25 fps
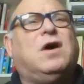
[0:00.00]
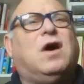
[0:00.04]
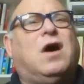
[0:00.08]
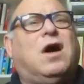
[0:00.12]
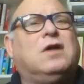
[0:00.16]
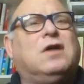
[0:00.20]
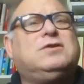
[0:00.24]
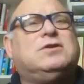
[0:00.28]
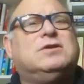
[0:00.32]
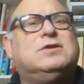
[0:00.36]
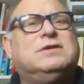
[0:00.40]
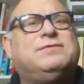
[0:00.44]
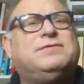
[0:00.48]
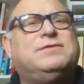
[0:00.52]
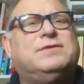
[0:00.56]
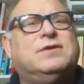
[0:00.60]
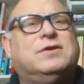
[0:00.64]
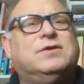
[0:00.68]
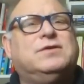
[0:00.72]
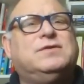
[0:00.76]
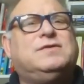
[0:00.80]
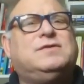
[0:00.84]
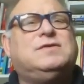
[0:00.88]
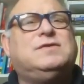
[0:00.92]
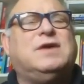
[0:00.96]
alternate
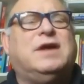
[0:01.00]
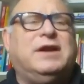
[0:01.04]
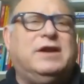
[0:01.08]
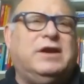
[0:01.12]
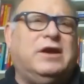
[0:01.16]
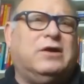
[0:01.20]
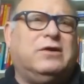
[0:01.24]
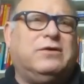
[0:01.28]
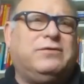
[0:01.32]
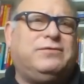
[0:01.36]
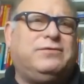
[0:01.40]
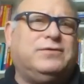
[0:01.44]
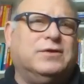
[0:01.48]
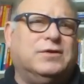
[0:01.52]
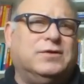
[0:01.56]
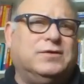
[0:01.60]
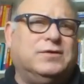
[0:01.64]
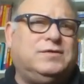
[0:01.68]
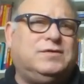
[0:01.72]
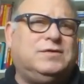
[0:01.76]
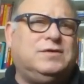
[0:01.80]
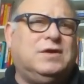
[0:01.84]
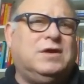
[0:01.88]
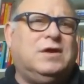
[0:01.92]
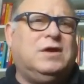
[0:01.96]
flows, and error
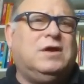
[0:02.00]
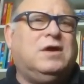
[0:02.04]
flows.